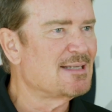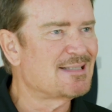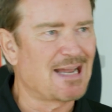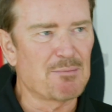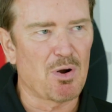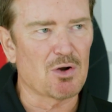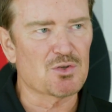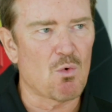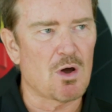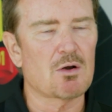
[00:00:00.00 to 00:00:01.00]
10
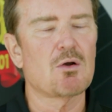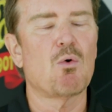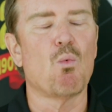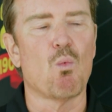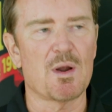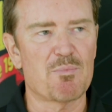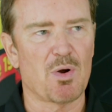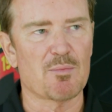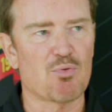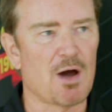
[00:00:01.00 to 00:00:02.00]
parts water, 1
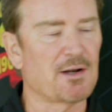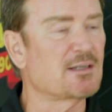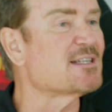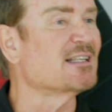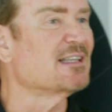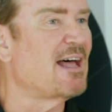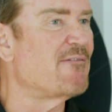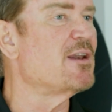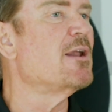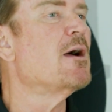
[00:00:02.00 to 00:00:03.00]
part product is
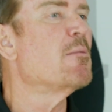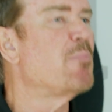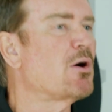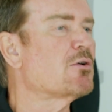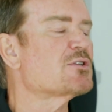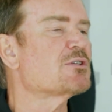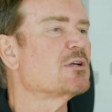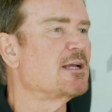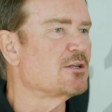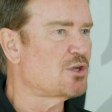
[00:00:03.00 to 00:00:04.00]
11 parts
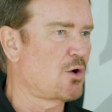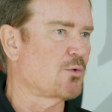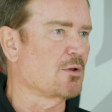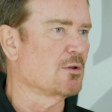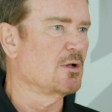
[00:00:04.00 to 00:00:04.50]
in total.